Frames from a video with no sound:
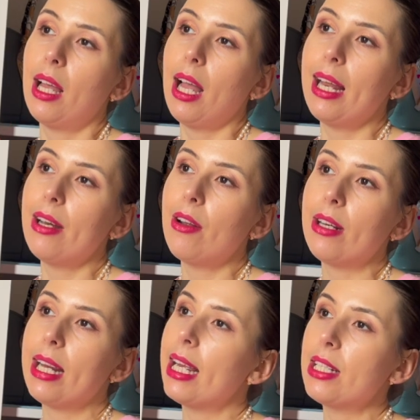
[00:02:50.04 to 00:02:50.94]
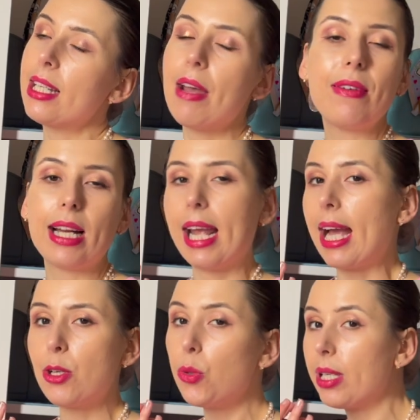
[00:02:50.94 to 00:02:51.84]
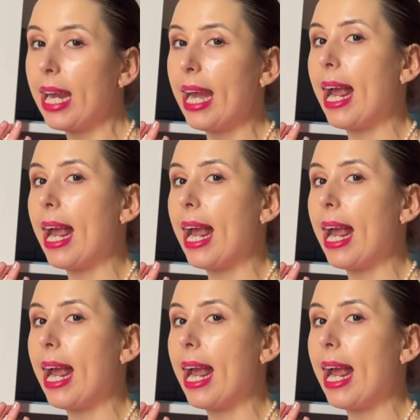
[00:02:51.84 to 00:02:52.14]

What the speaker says: I don't know, yeah, just having a casual day